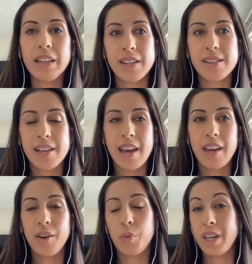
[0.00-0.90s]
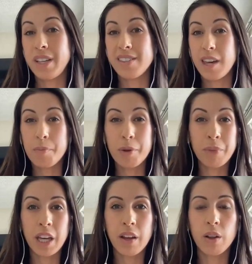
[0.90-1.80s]
let's say we skip a
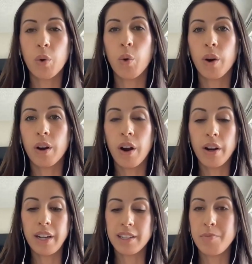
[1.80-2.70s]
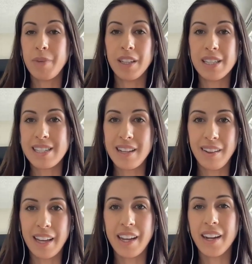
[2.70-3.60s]
meal or our next meal is
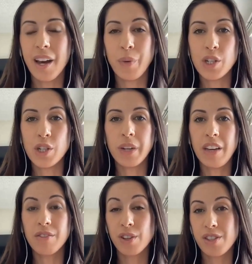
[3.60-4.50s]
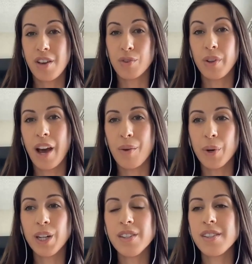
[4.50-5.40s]
delayed and we don't eat for several
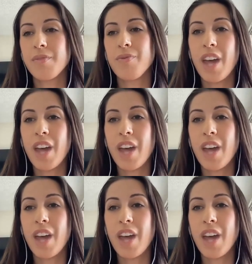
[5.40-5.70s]
hours,